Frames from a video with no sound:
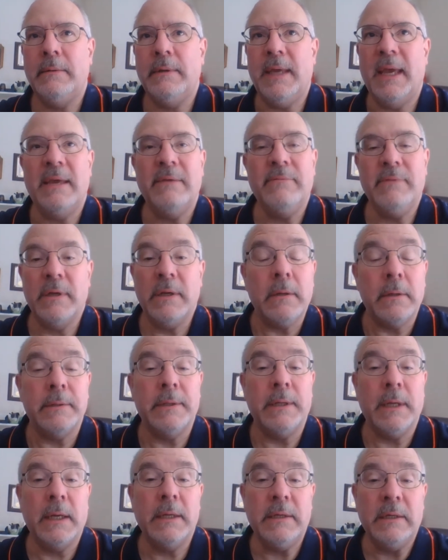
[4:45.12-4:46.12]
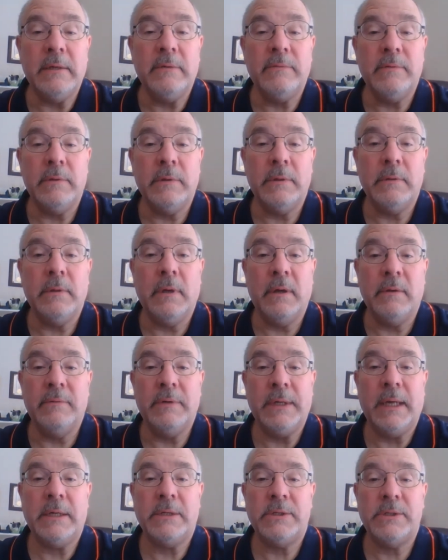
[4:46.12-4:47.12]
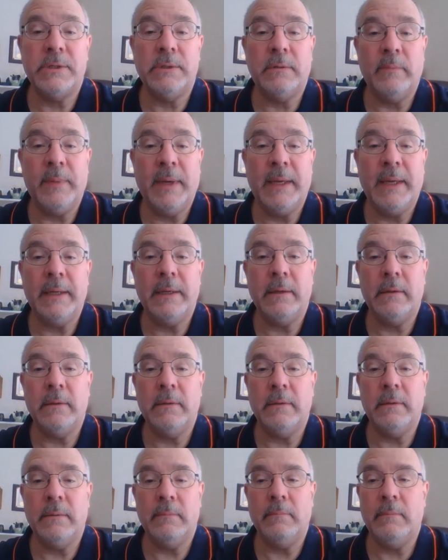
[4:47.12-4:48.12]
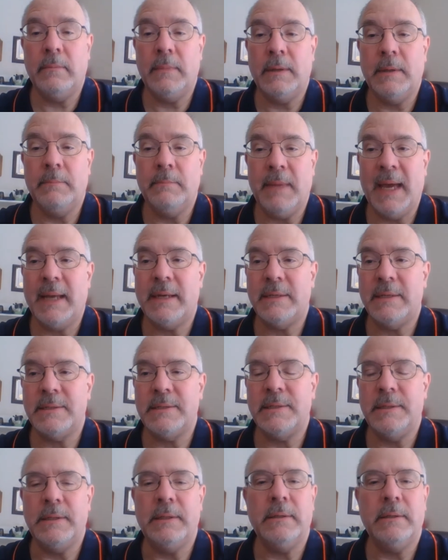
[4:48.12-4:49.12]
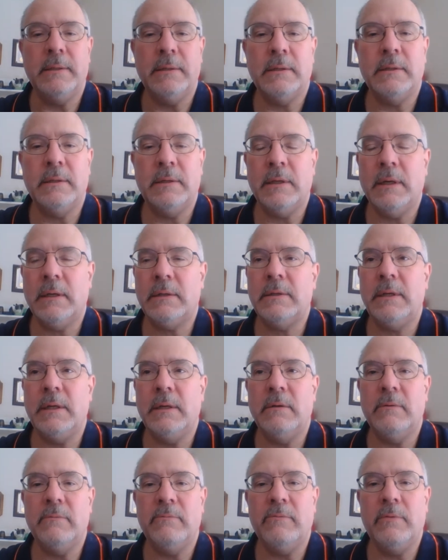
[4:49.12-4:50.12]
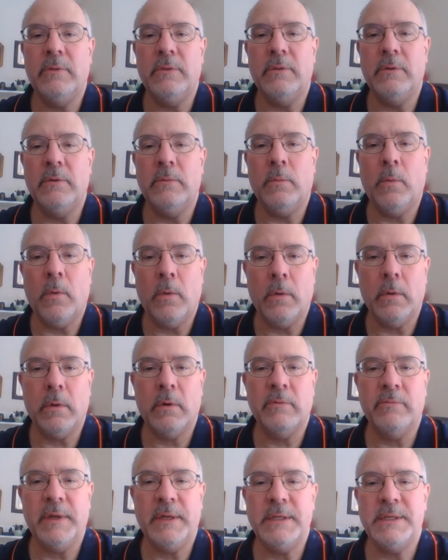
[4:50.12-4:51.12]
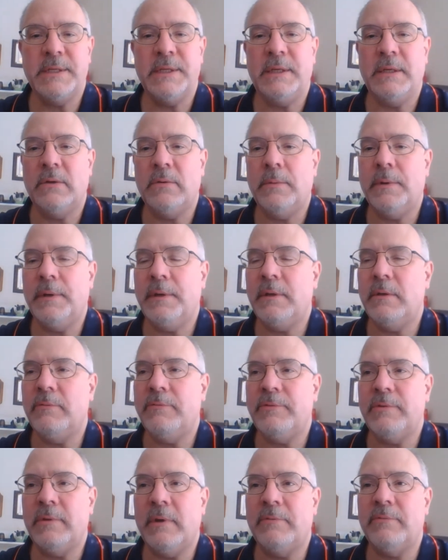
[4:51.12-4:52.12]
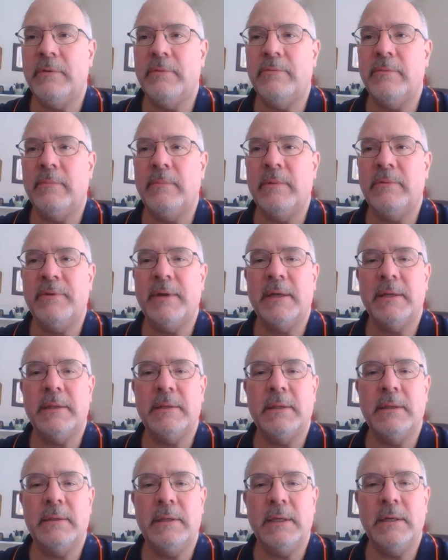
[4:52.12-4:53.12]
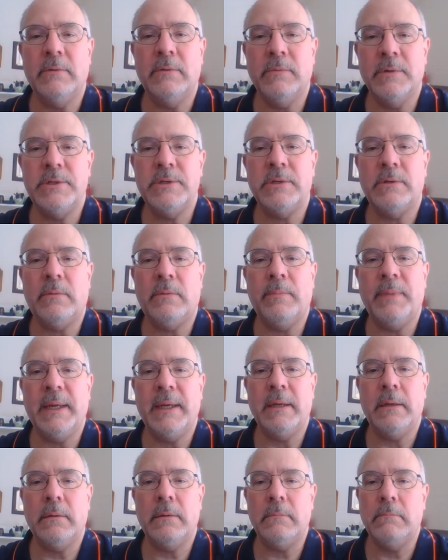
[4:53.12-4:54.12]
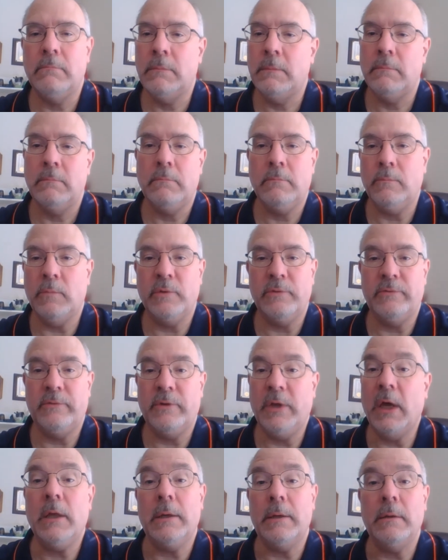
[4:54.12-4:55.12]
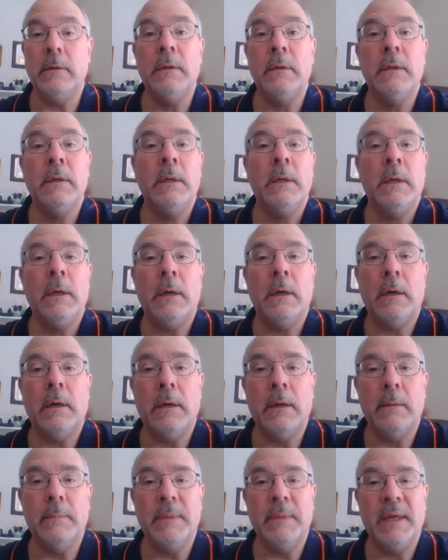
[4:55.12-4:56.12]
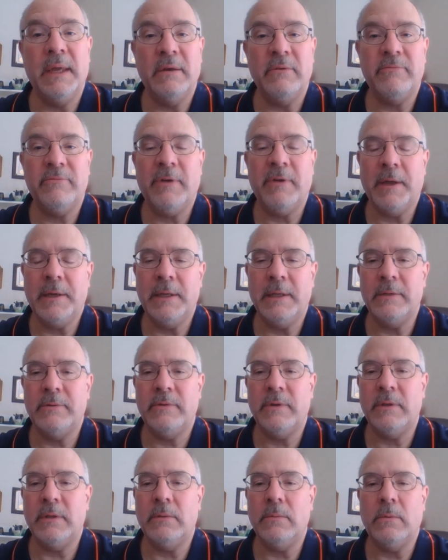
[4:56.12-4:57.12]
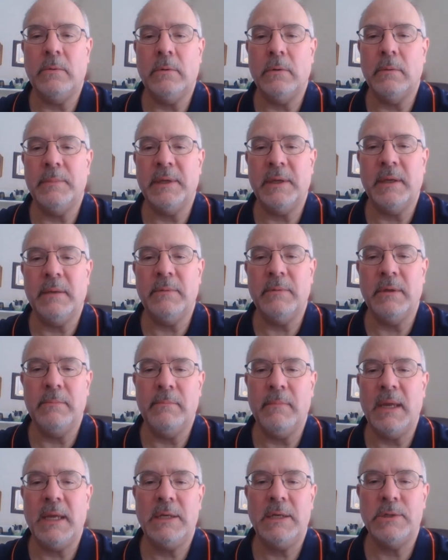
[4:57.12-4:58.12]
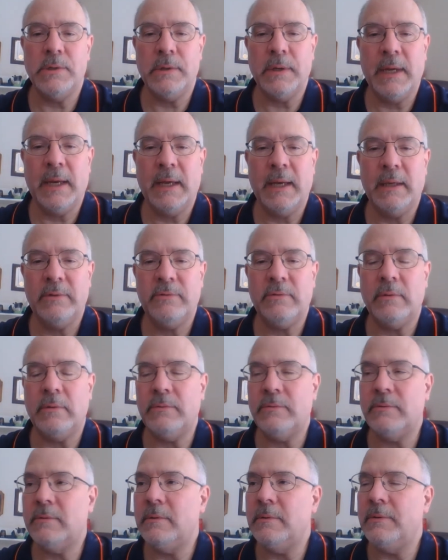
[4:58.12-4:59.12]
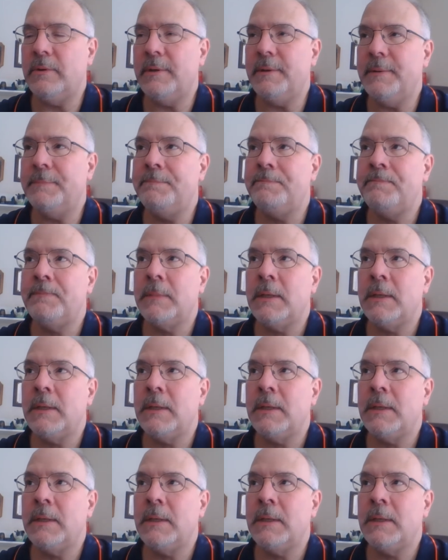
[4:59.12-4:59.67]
gave in on the idea of a national bank. Madison, in the conducting of the War of 1812, suffered from the fact that the original bank was done, and financing the war became a major hassle. So